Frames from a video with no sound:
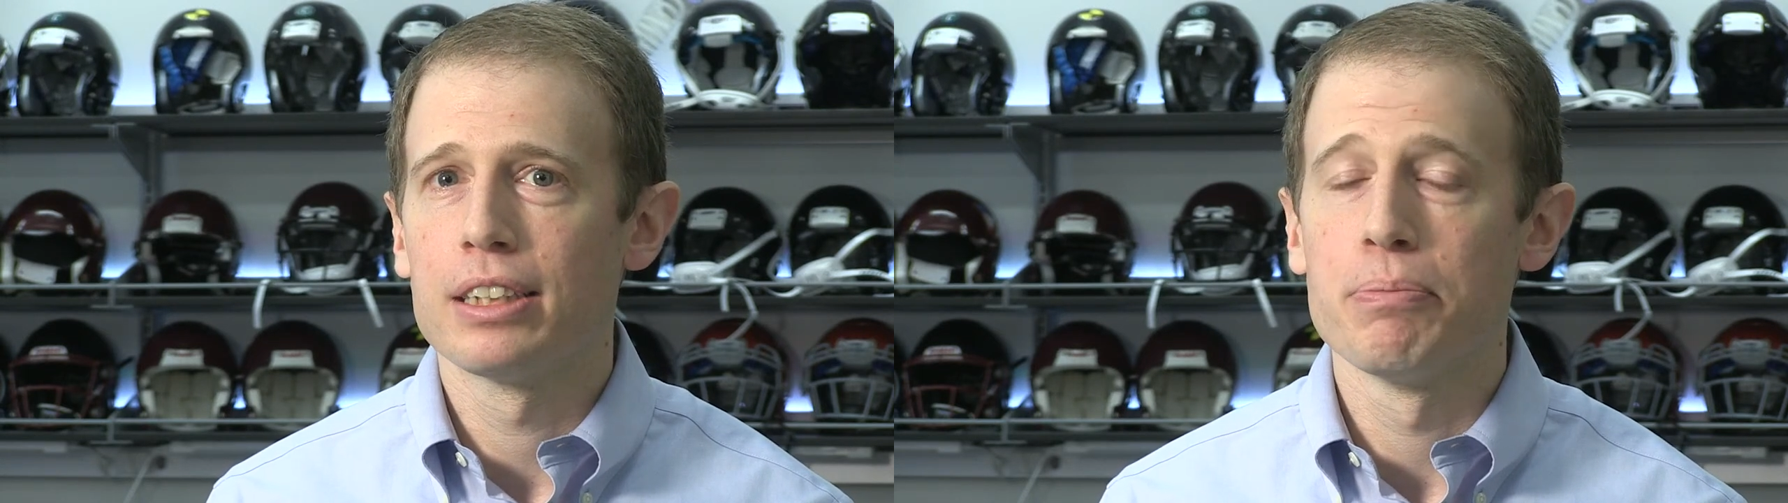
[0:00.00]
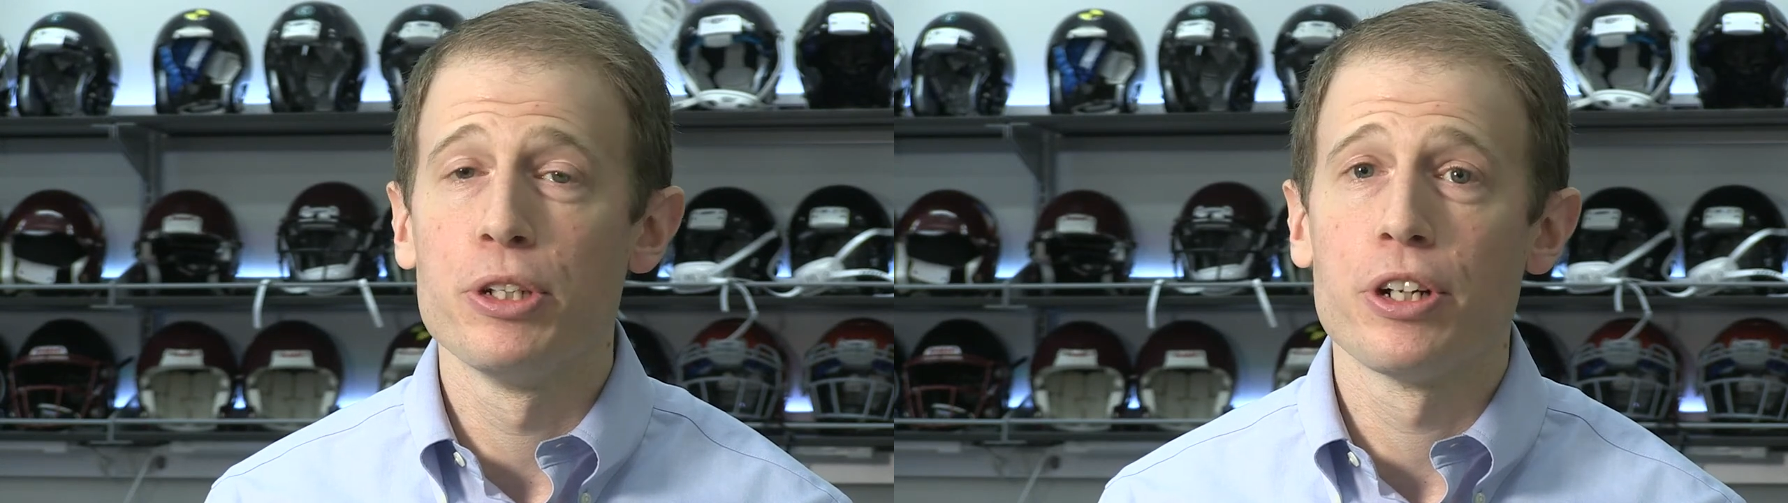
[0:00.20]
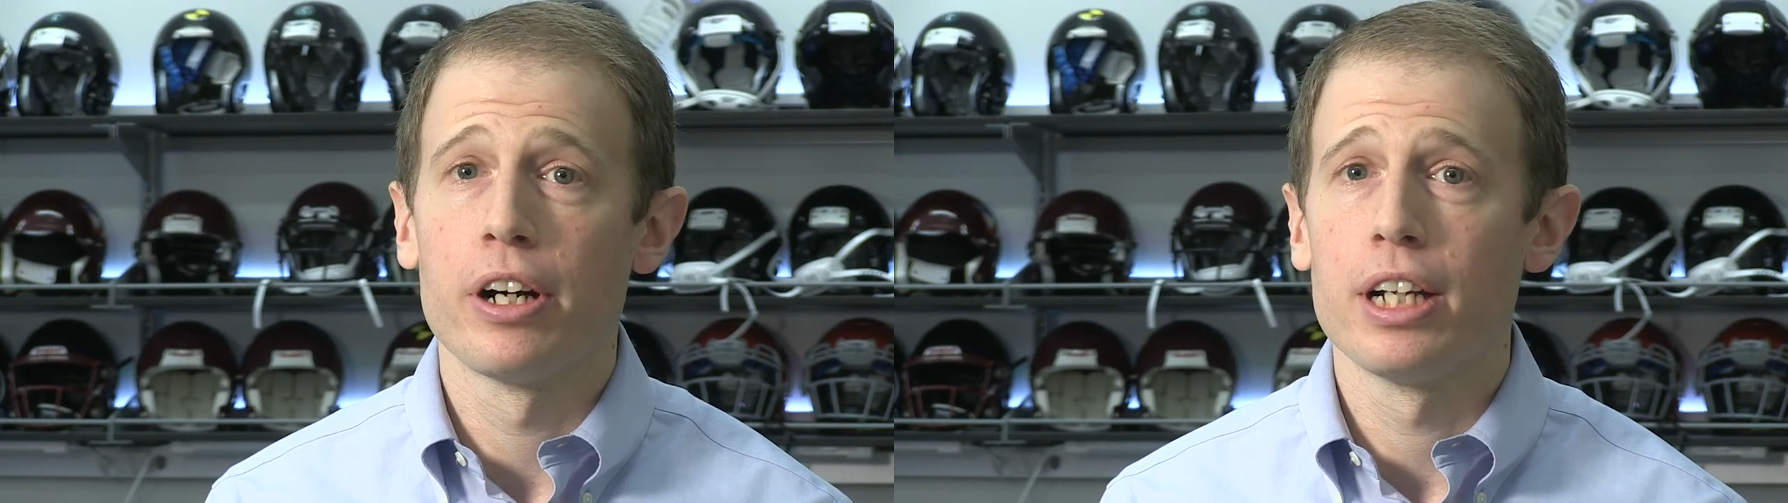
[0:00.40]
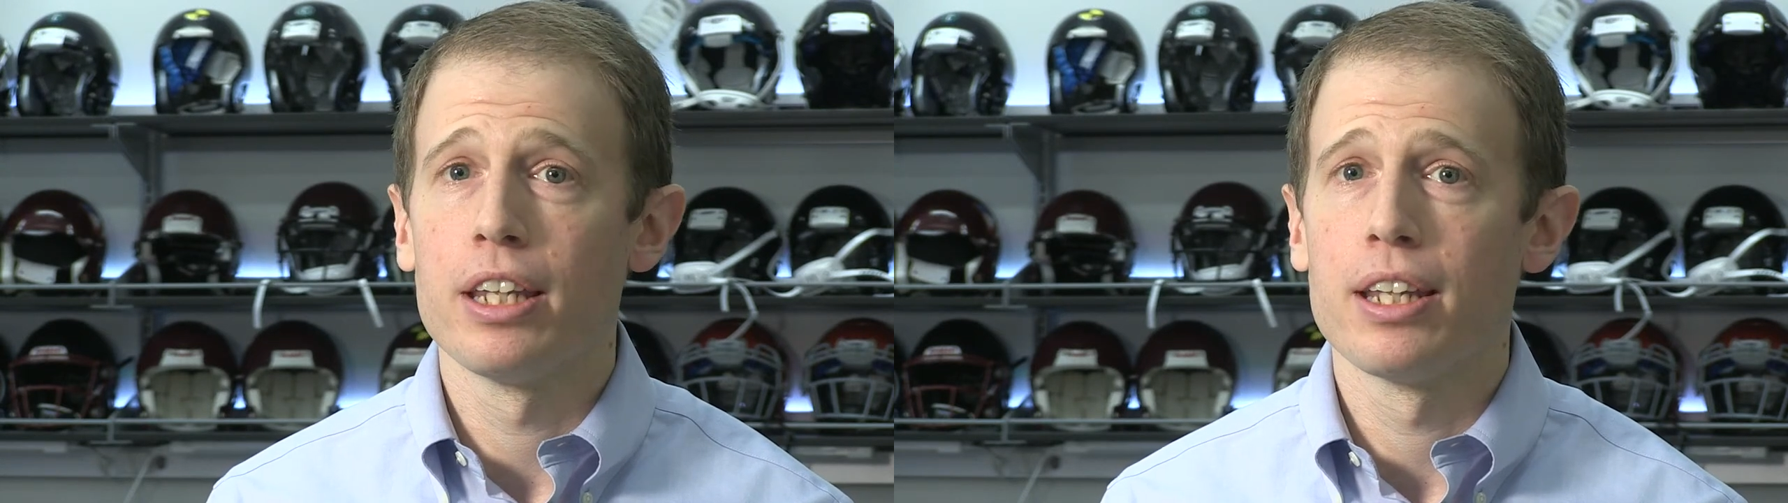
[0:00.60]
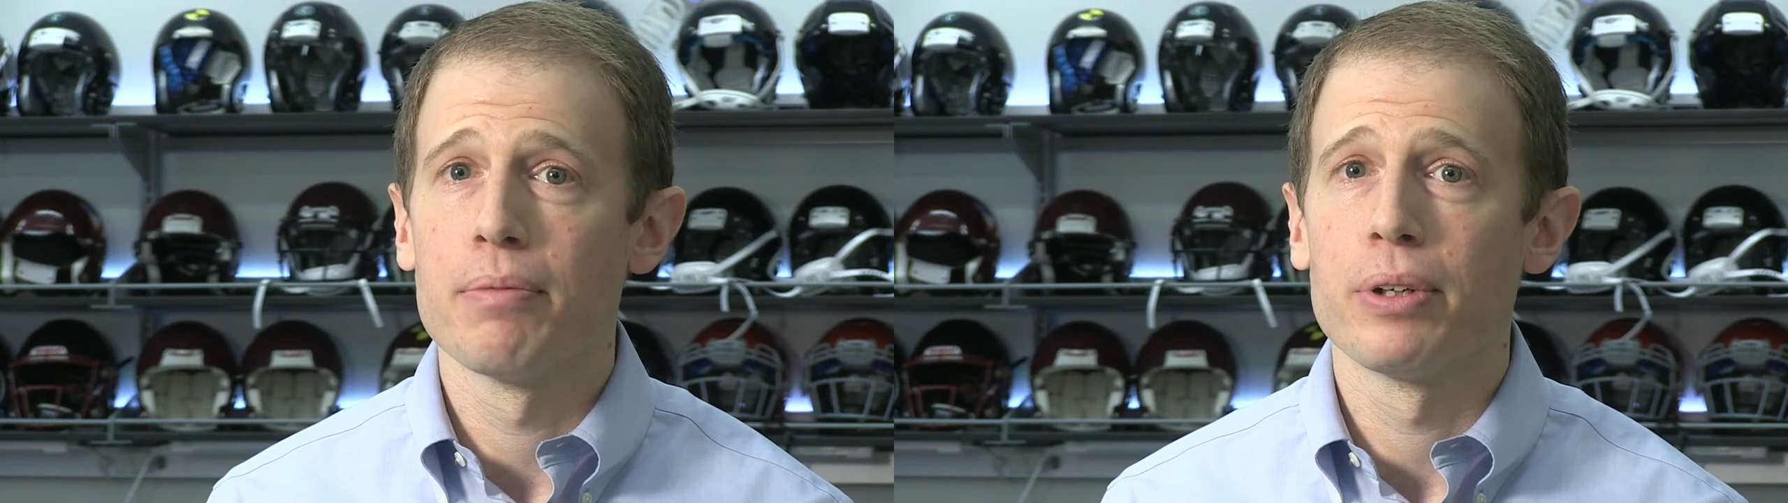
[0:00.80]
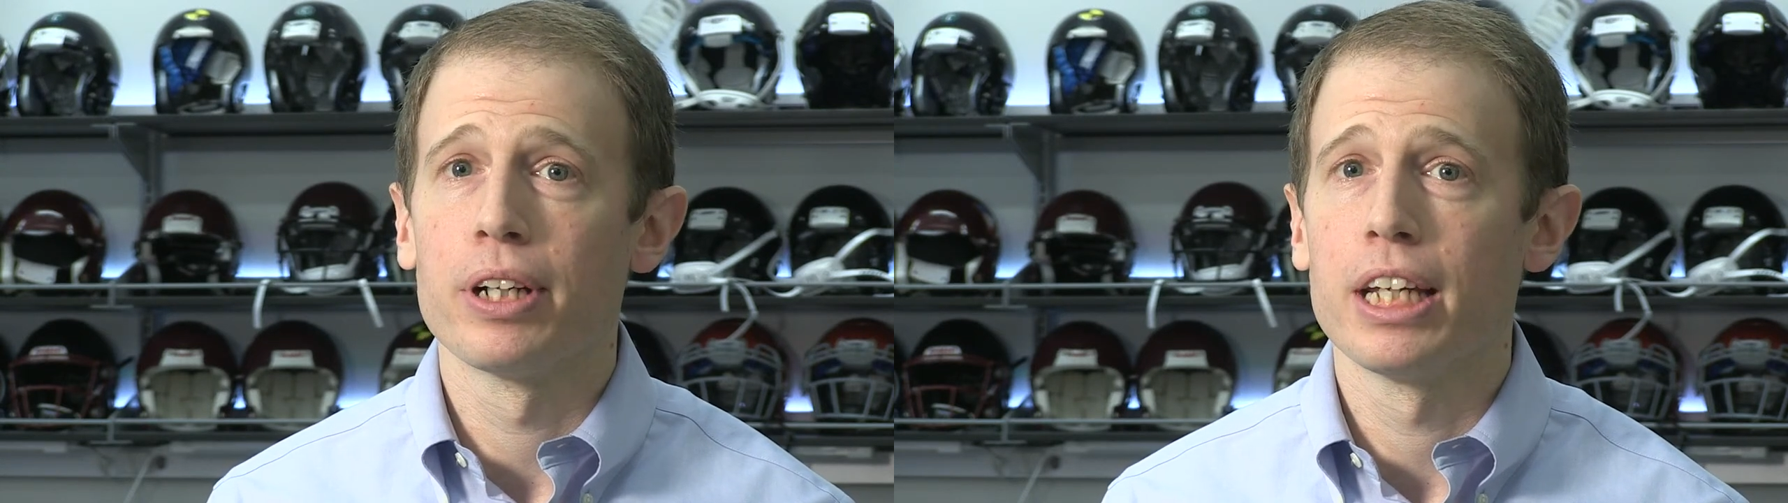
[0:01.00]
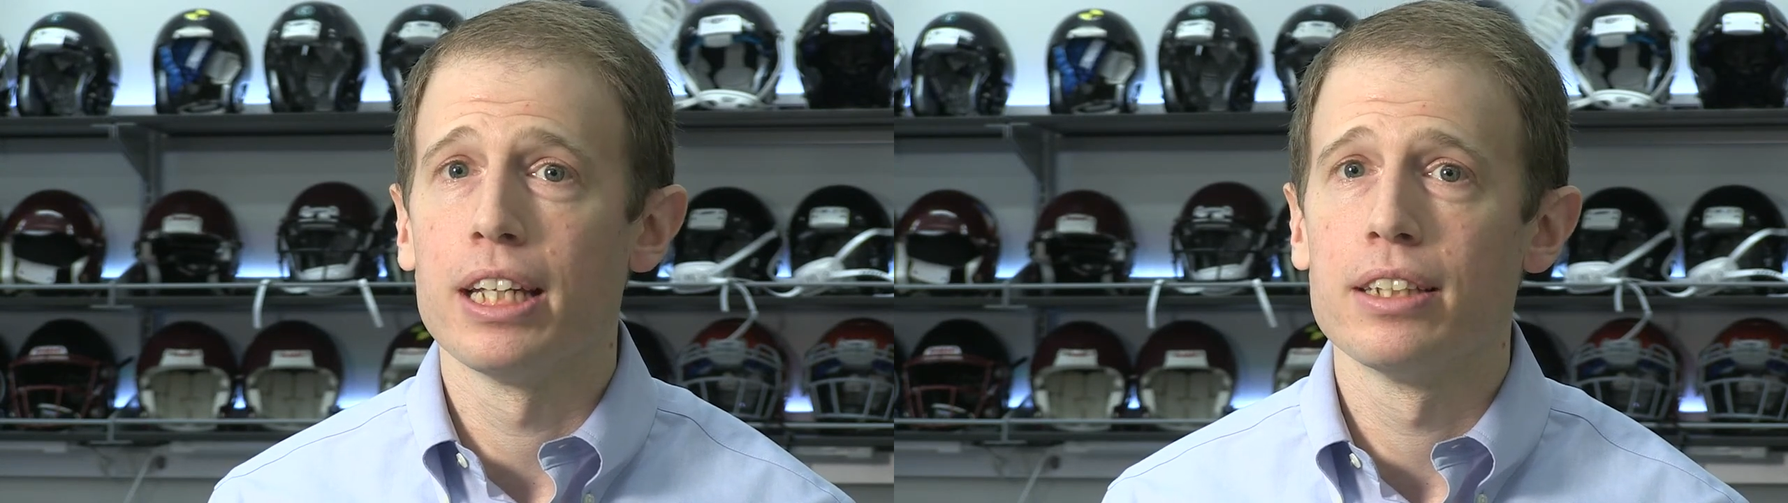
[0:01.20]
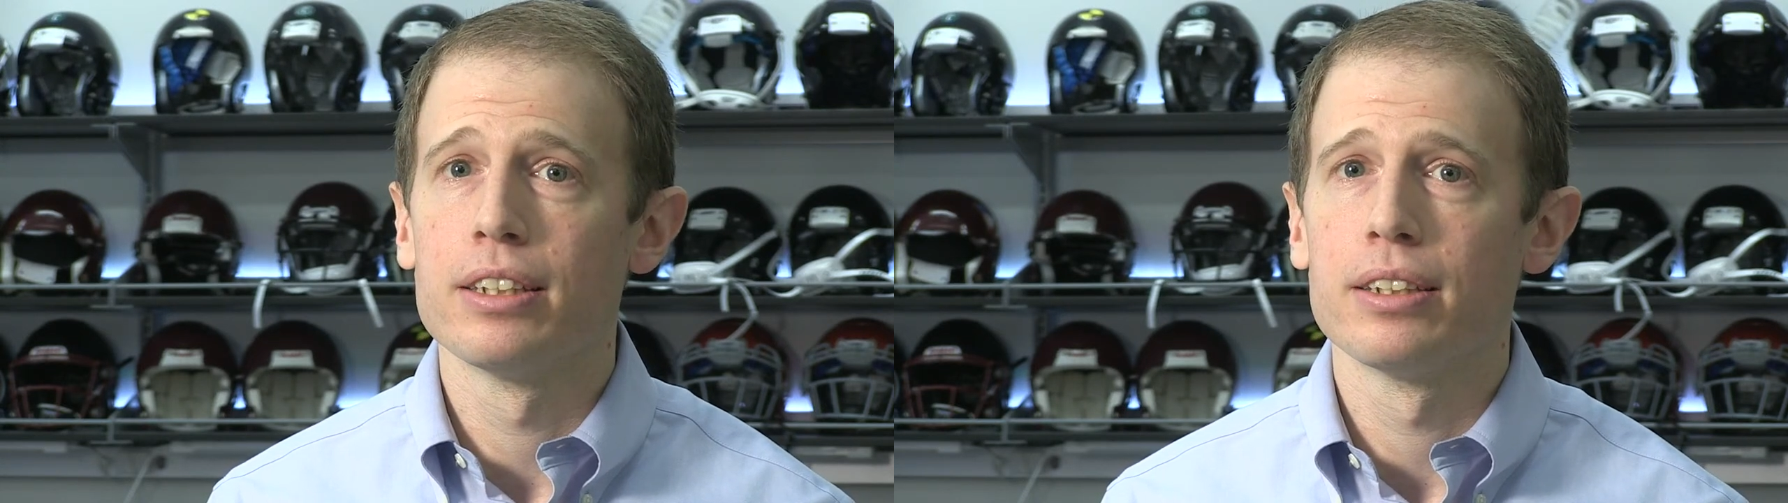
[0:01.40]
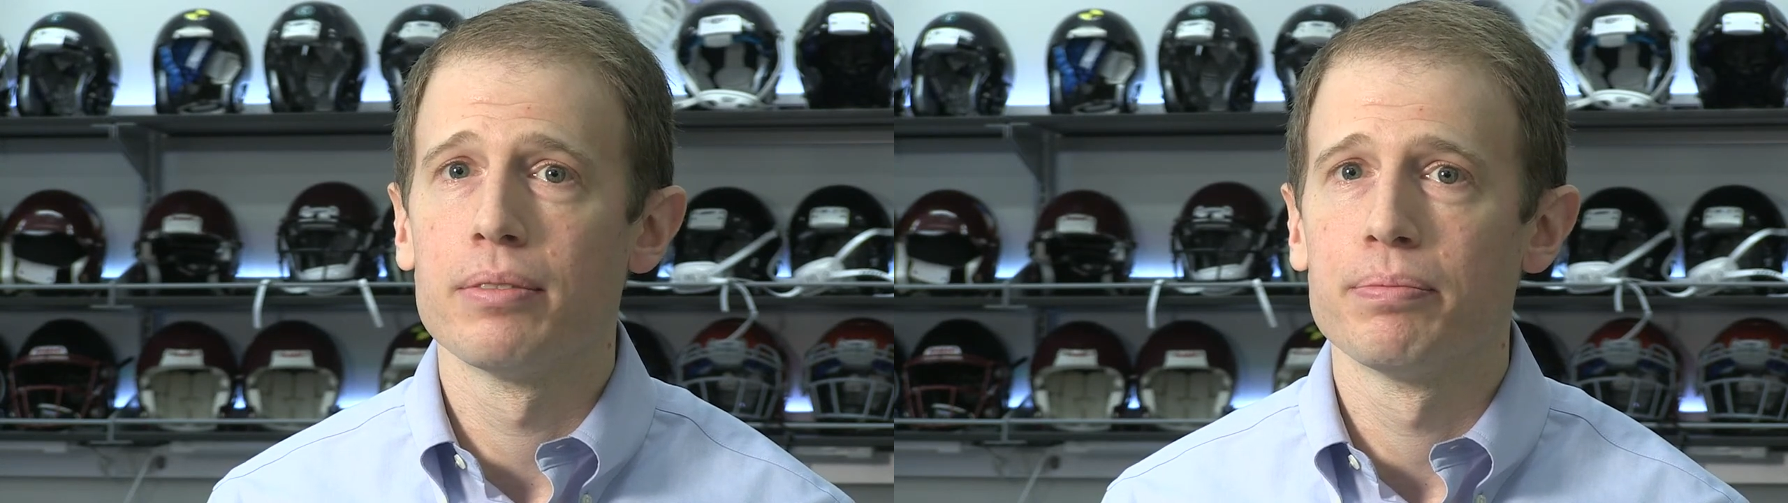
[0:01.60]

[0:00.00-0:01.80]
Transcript: the majority of them are kids.